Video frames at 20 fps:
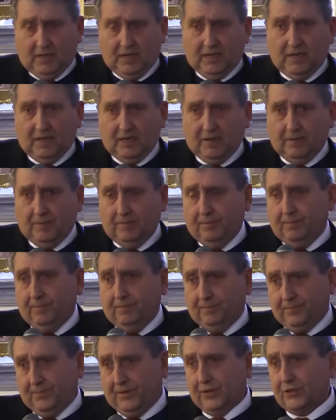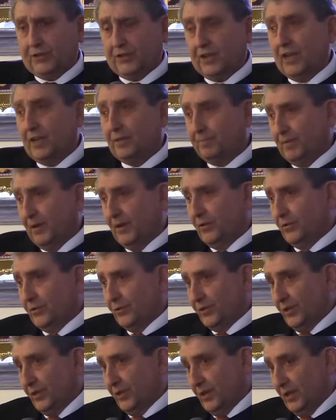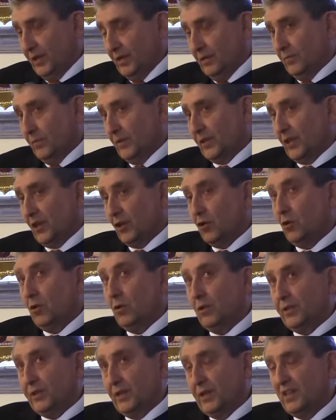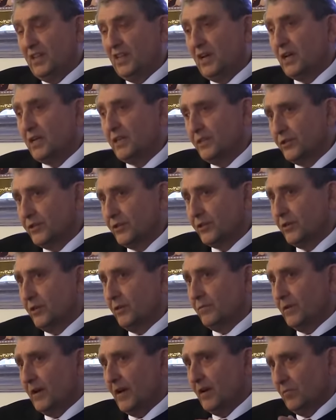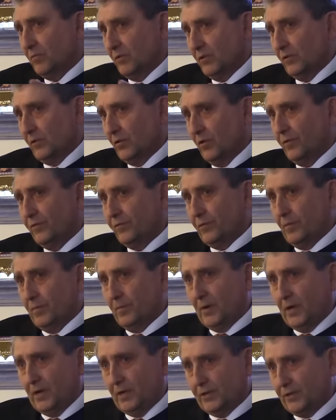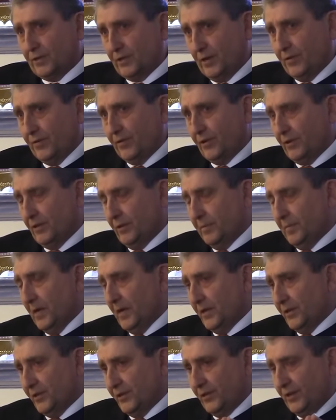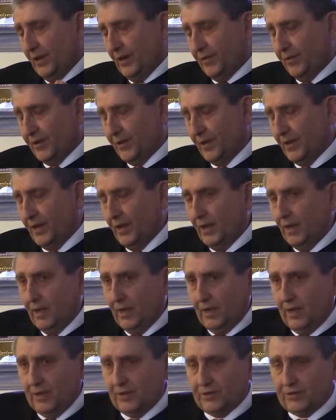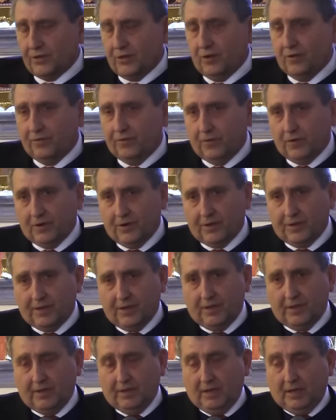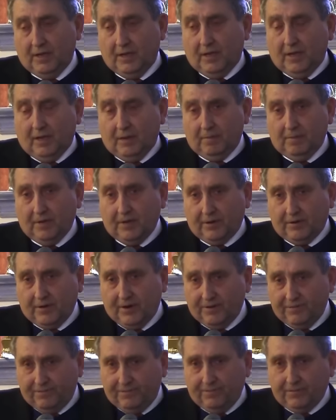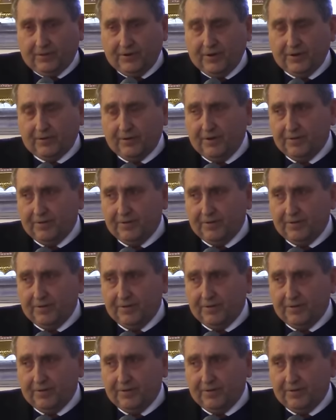uh, escape by using the what they call the nuns route, going from monastery to monastery, and so forth. And my grand great